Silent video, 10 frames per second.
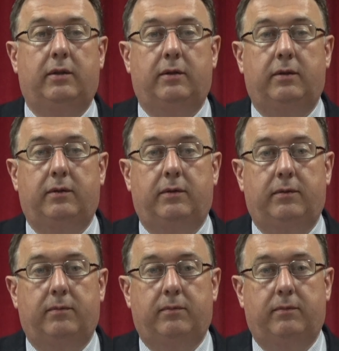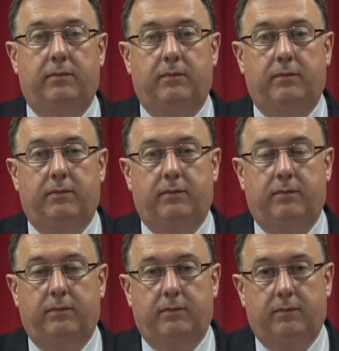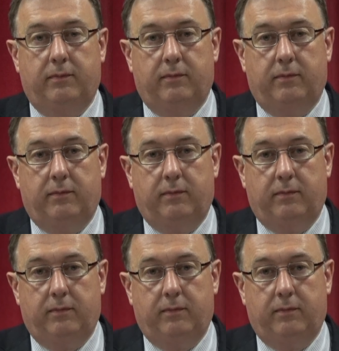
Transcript: Nobody speaks.